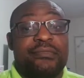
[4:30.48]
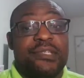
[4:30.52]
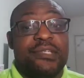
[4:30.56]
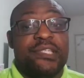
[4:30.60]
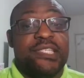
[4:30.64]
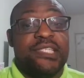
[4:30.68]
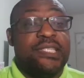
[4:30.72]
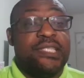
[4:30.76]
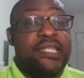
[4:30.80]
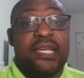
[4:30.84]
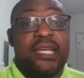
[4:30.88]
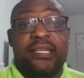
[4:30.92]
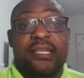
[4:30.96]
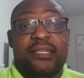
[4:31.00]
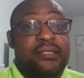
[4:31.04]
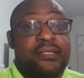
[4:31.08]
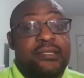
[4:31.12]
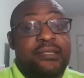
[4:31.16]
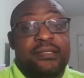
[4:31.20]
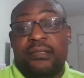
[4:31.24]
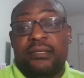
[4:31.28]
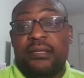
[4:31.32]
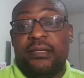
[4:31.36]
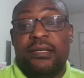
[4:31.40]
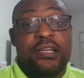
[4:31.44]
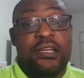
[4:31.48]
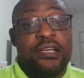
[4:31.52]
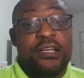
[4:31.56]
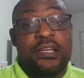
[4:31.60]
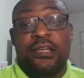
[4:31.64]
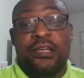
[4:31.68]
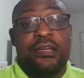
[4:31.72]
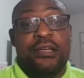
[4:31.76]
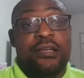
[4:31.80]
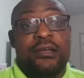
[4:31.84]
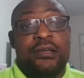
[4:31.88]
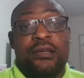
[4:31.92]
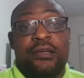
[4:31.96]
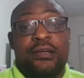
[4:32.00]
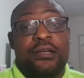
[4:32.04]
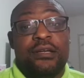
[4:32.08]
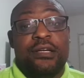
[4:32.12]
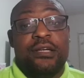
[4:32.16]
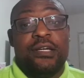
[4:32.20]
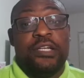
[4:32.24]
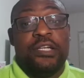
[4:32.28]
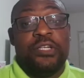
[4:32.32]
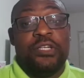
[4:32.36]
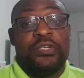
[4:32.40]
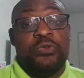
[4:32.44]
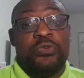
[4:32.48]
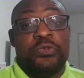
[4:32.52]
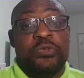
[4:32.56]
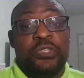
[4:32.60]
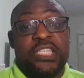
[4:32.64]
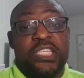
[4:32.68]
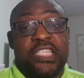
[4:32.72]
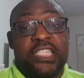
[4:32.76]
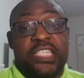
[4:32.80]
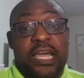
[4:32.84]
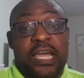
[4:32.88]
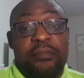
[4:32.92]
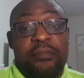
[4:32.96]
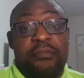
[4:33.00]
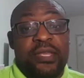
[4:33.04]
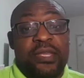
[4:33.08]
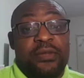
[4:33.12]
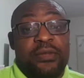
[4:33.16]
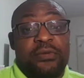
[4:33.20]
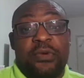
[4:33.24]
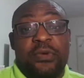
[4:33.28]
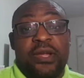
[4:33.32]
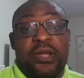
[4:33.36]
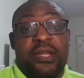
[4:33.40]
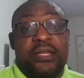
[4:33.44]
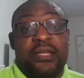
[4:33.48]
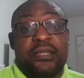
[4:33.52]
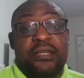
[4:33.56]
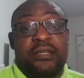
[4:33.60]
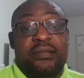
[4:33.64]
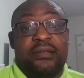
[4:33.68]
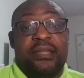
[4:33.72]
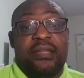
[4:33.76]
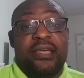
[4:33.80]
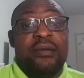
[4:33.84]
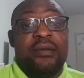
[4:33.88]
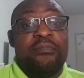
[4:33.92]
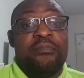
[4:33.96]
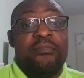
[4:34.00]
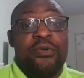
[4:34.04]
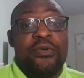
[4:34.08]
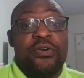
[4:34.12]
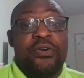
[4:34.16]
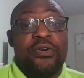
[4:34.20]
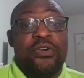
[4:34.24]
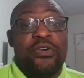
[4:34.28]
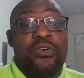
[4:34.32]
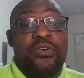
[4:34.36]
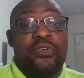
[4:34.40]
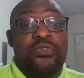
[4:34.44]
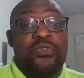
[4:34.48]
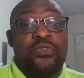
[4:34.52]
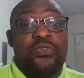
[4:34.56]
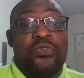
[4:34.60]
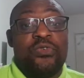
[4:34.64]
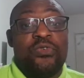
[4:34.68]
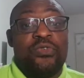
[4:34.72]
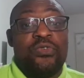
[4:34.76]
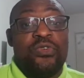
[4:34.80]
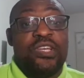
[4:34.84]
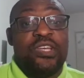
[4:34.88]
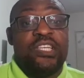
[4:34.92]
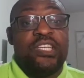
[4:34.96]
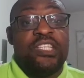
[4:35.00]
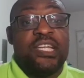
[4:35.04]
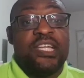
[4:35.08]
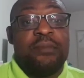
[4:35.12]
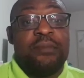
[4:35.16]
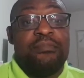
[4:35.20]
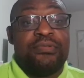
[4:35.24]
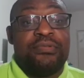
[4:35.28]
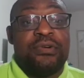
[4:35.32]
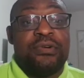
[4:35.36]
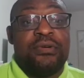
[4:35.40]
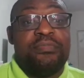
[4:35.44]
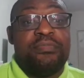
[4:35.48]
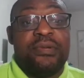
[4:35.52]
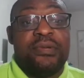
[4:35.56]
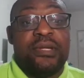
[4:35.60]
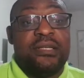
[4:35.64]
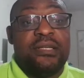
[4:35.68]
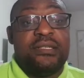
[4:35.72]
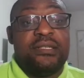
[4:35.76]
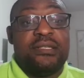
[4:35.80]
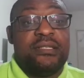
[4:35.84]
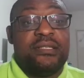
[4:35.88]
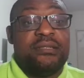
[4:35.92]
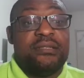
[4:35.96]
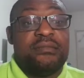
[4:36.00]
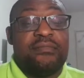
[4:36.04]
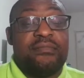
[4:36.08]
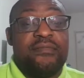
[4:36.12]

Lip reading: says to determine when a moral rule is appropriate,